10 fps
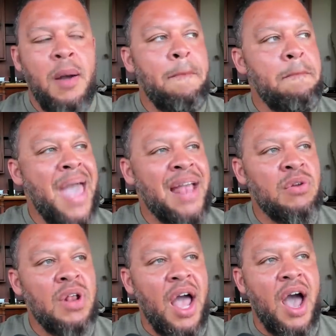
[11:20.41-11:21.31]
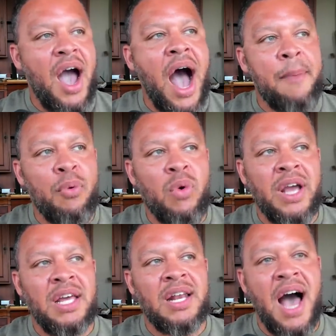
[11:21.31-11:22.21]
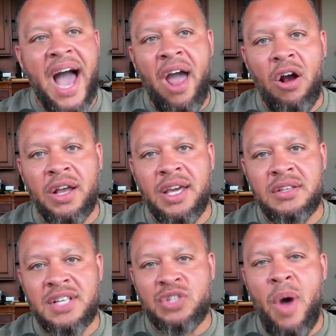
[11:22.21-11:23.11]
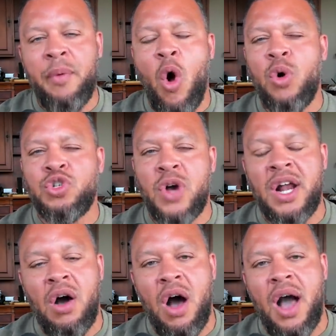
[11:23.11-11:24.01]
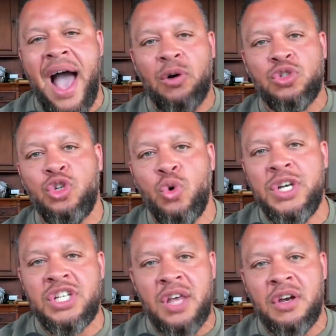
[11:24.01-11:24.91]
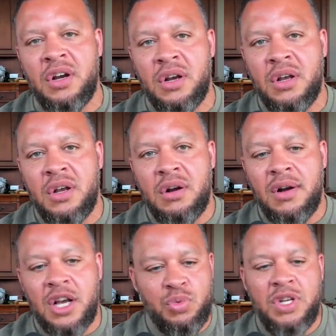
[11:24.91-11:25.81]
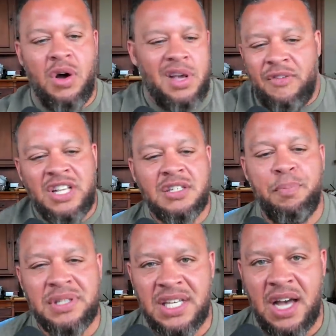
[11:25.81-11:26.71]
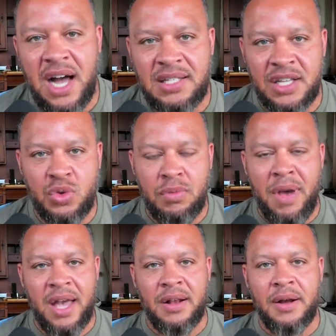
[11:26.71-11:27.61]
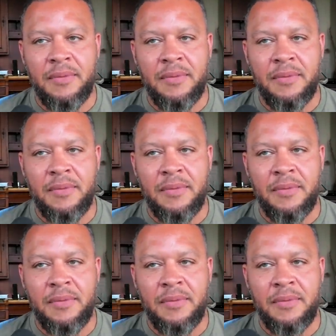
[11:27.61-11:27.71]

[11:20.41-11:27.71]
Men operate in hierarchies. That's why we're always trying to outdo each other, because we know everything's a pissing contest with men.